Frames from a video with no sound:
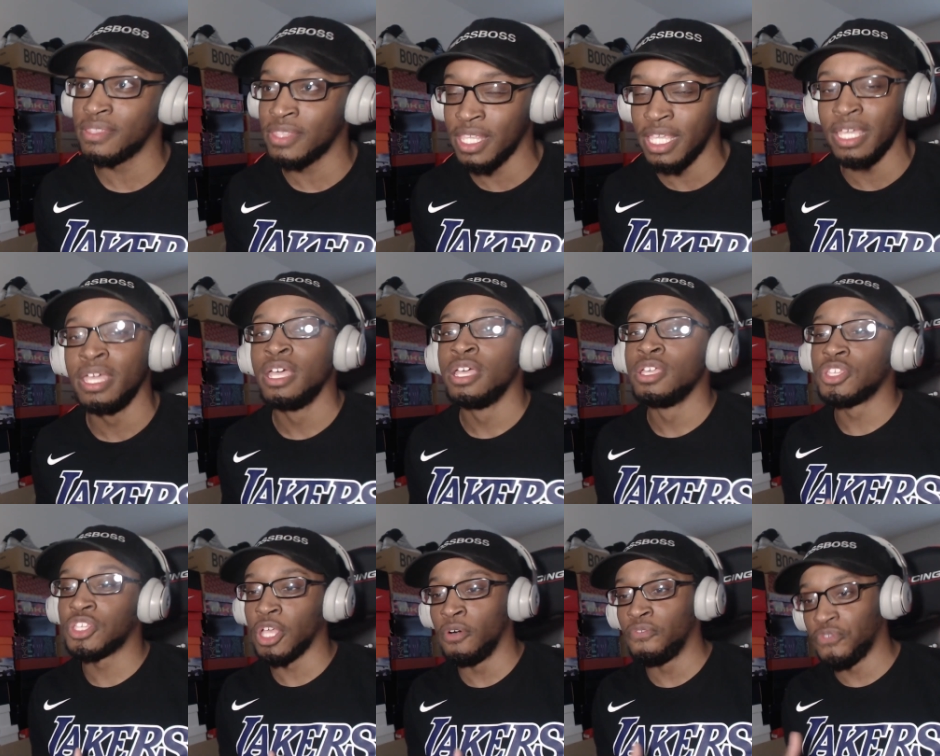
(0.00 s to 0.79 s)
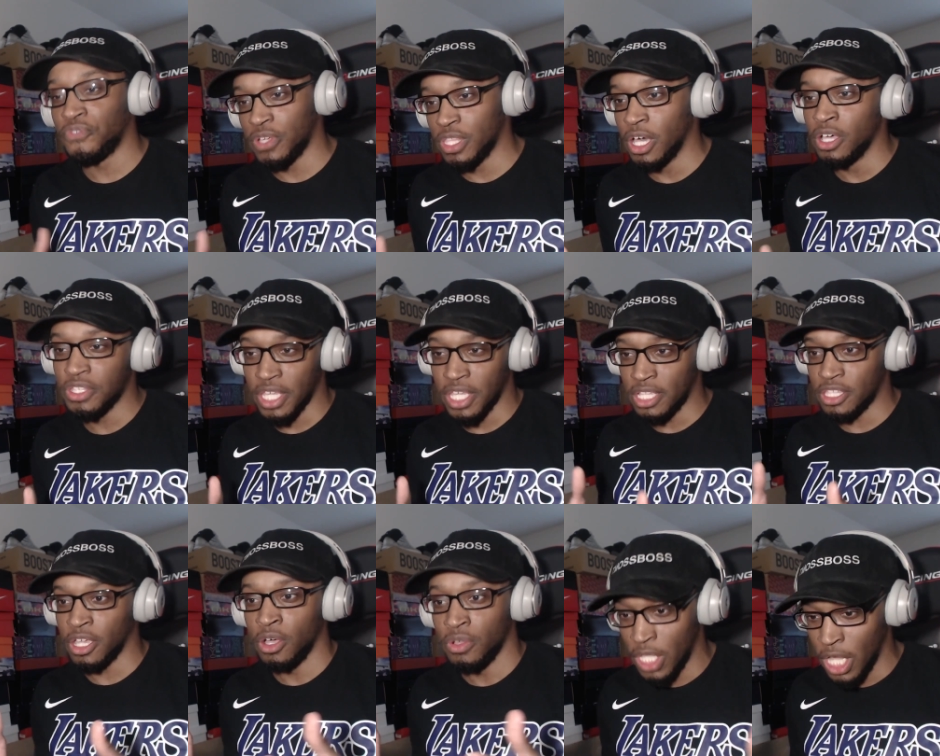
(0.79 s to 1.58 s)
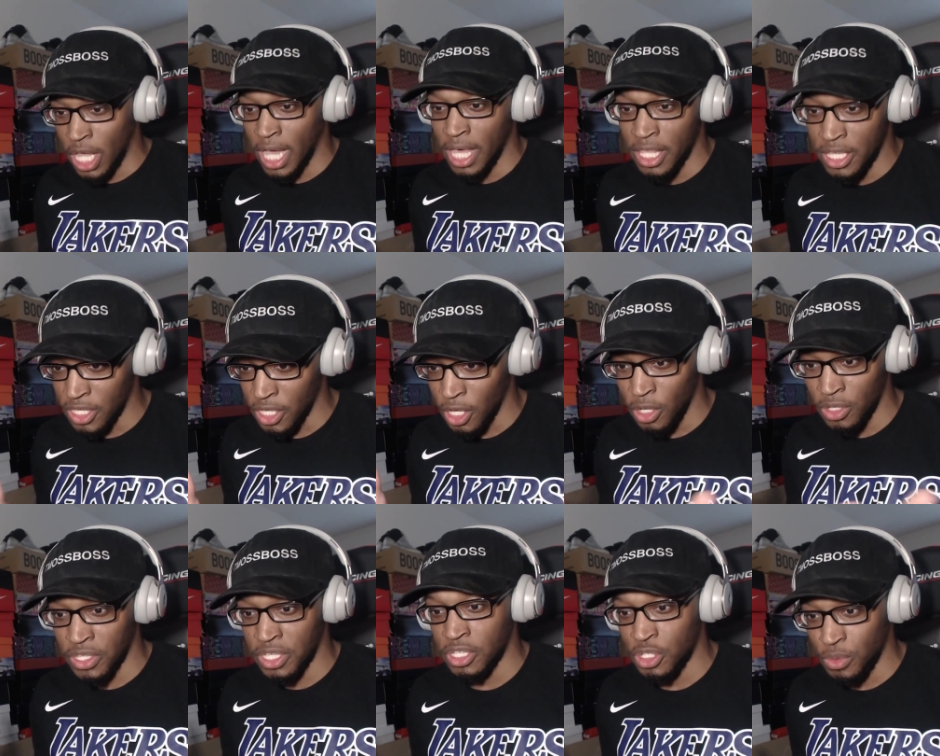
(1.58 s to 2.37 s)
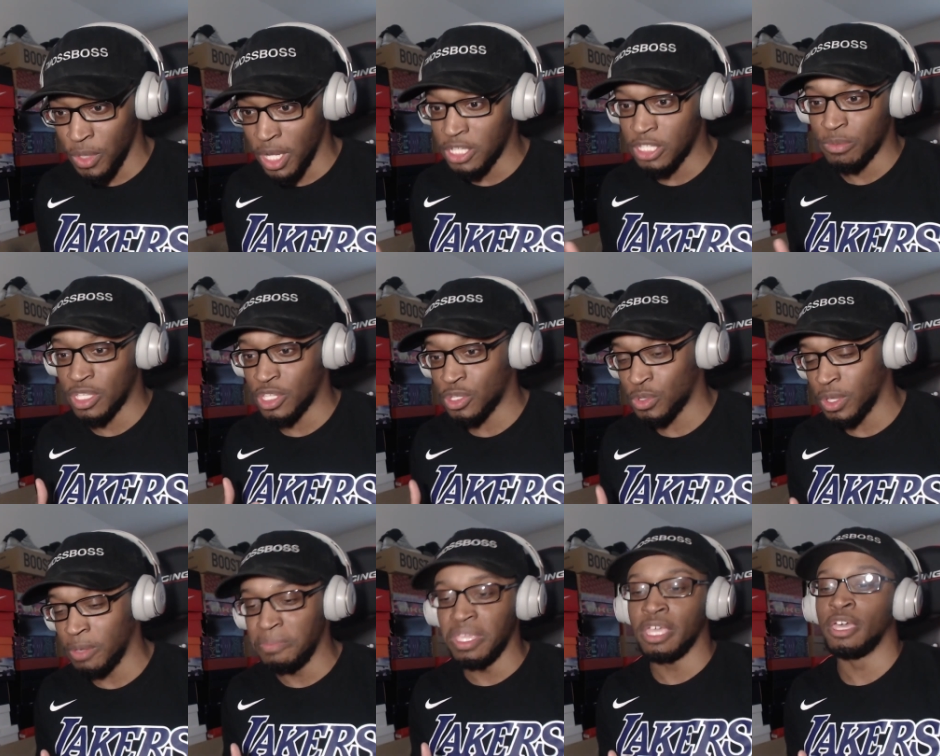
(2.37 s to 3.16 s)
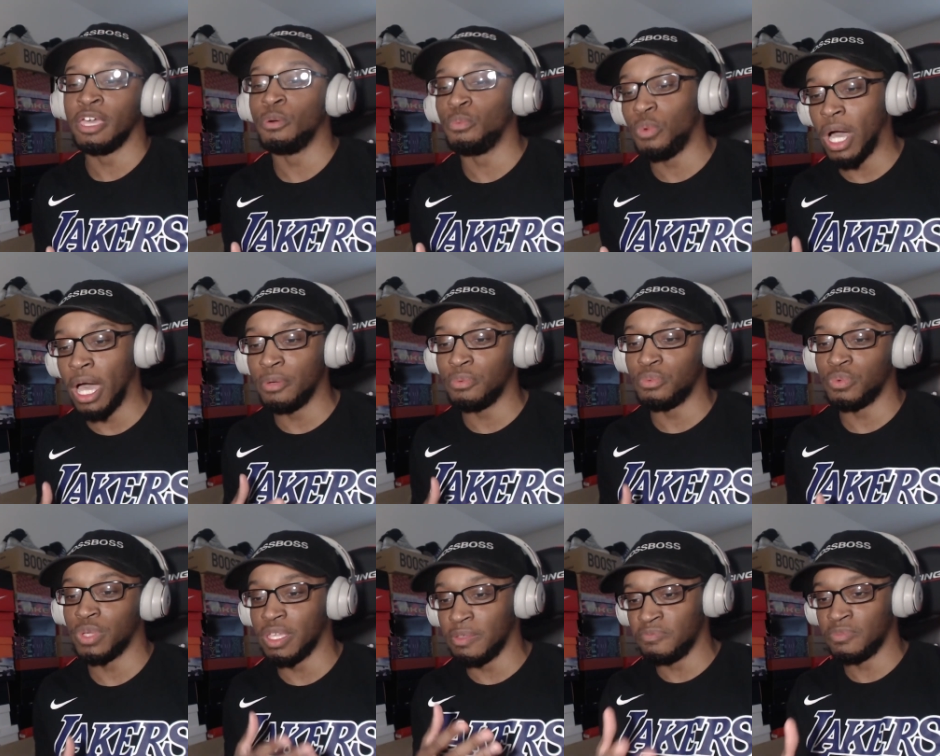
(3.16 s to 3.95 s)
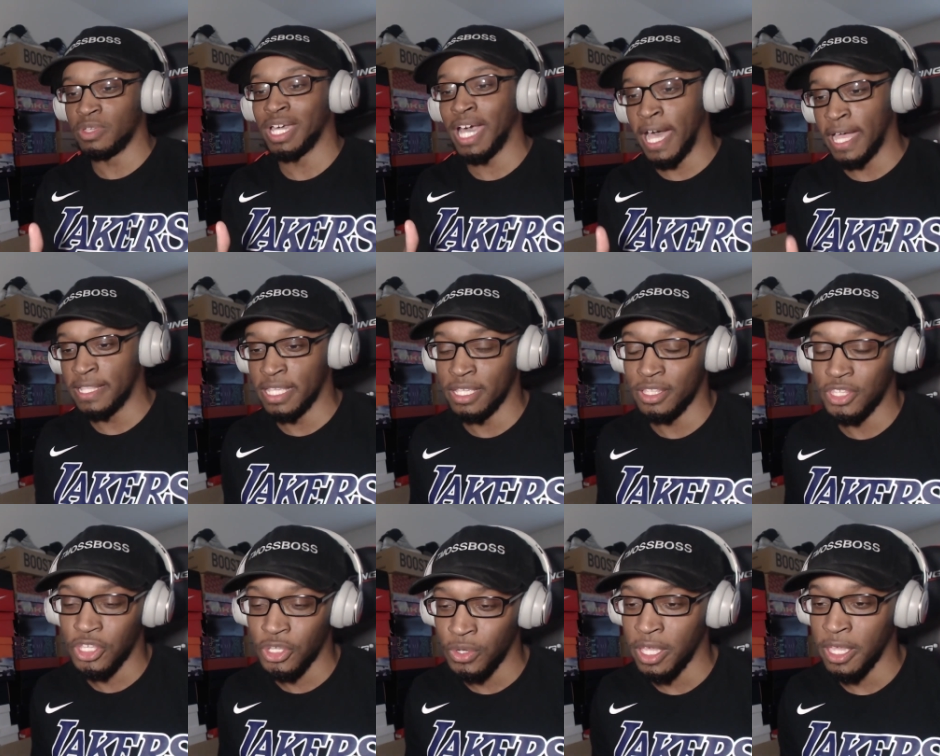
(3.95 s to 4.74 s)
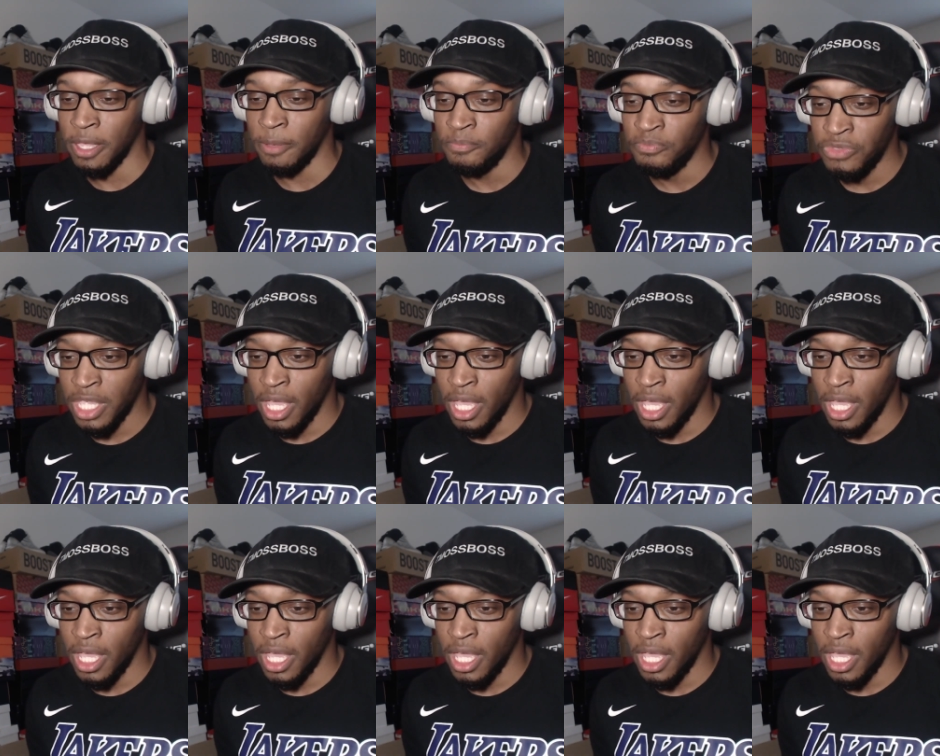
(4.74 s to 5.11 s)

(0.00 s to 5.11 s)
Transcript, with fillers: the so for those that don't know how this whole situation between me and him why we've gotten into it.